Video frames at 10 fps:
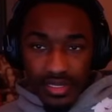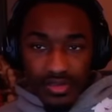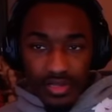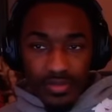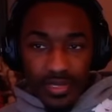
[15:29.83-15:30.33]

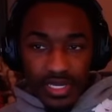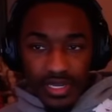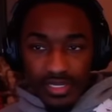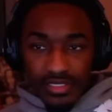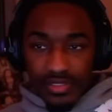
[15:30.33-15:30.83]
Do you love making
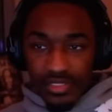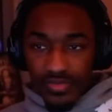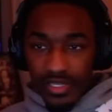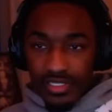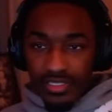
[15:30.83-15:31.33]
content, or does it
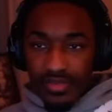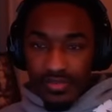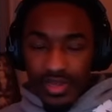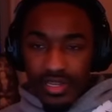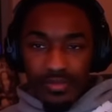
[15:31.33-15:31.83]
feel like a job to
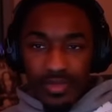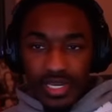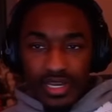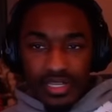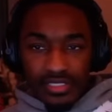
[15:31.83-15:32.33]
you? I love
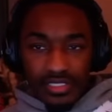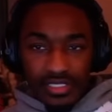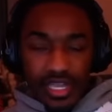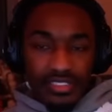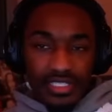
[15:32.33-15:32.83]
making content
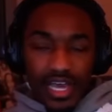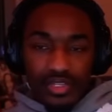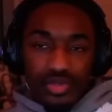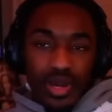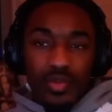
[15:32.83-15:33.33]
because I
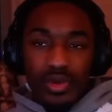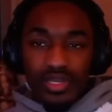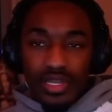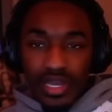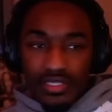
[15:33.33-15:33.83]
do what I
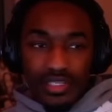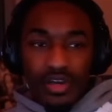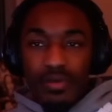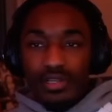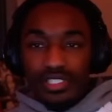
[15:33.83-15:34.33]
want. Like I talk
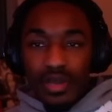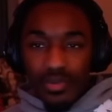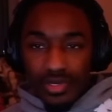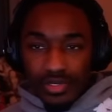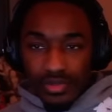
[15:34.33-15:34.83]
about shit I
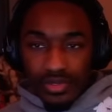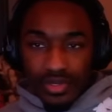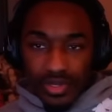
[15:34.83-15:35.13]
want to do.